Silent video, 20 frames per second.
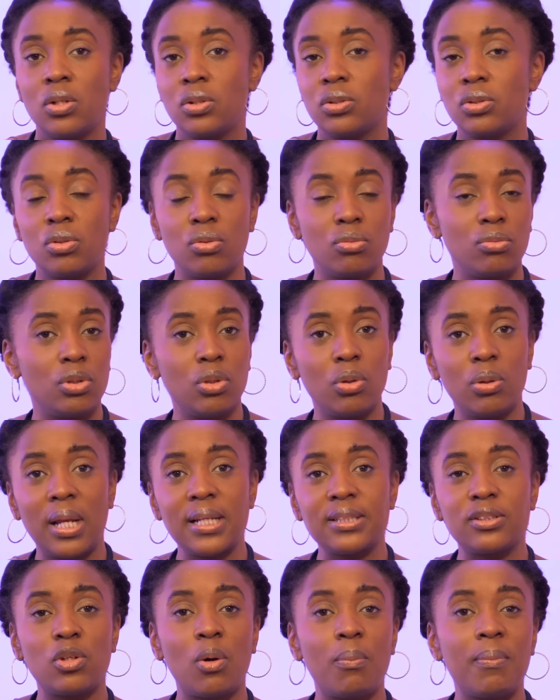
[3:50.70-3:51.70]
Do, no,
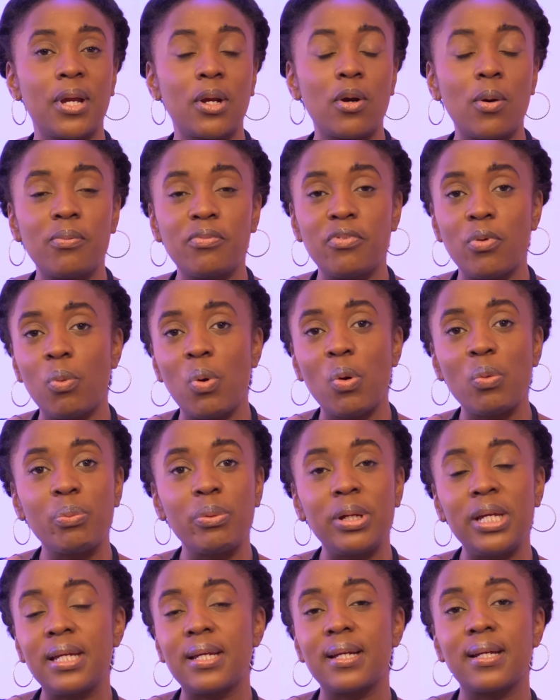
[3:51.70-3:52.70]
let's not make up for one
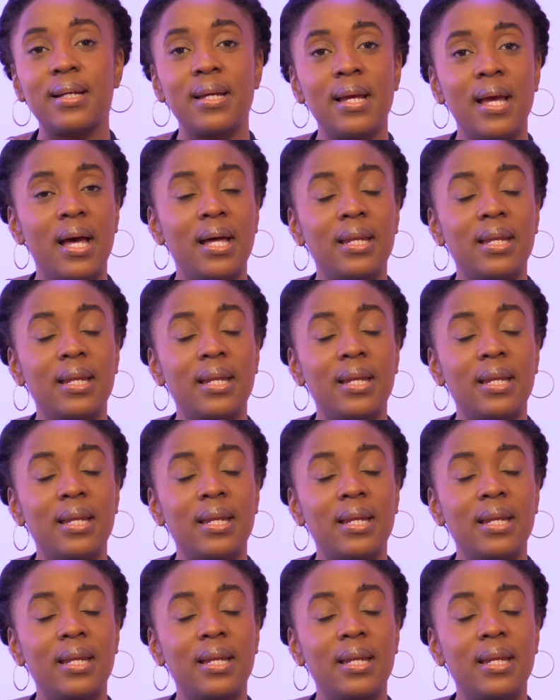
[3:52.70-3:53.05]
week.